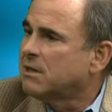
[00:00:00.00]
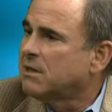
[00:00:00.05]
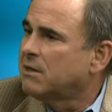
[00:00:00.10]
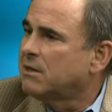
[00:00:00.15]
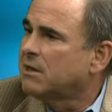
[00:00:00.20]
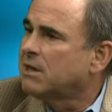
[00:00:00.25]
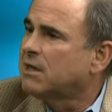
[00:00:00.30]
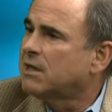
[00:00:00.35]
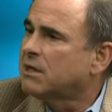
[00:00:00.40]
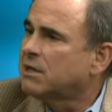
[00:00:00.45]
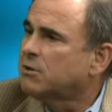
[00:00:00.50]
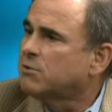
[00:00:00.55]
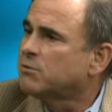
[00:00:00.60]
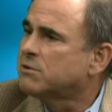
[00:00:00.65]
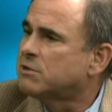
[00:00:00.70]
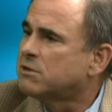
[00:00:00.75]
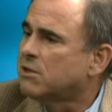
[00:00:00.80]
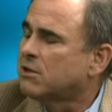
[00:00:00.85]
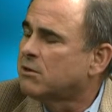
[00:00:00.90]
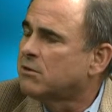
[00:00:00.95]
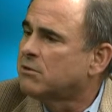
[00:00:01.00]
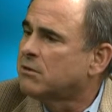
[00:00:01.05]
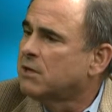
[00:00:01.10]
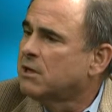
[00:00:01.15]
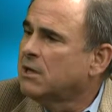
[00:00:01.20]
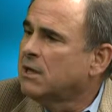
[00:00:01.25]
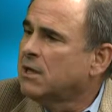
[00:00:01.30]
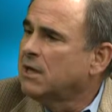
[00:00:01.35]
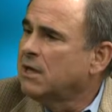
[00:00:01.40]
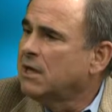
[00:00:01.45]
then it can result
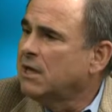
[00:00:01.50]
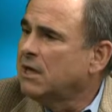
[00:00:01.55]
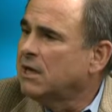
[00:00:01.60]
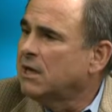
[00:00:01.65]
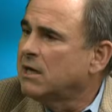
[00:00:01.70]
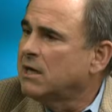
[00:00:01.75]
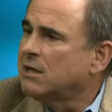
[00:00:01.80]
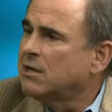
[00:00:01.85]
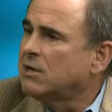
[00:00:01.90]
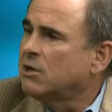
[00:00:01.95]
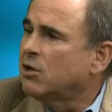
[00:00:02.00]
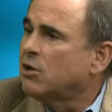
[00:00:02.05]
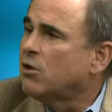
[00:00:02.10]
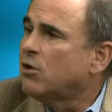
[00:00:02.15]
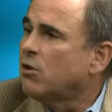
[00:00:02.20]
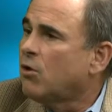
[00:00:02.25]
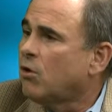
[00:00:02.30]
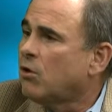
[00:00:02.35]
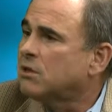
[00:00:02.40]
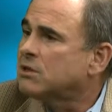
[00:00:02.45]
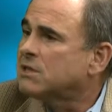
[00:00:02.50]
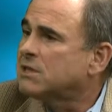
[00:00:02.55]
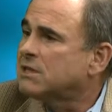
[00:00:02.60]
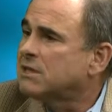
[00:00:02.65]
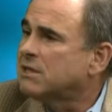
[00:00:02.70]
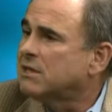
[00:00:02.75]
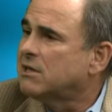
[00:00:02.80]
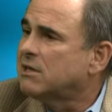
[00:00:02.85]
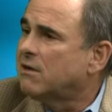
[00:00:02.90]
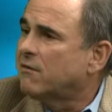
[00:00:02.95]
in loss,
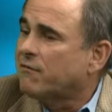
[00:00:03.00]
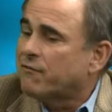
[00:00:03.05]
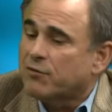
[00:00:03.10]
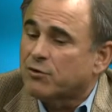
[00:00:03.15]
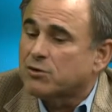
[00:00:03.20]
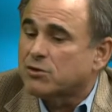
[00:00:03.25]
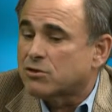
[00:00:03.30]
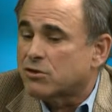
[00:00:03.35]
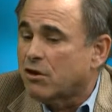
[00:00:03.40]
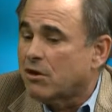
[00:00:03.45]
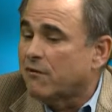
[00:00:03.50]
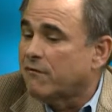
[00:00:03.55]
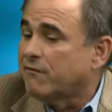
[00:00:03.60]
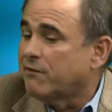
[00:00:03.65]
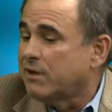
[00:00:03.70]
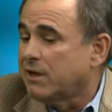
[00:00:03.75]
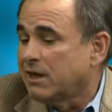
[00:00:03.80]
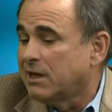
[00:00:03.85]
uh, first off,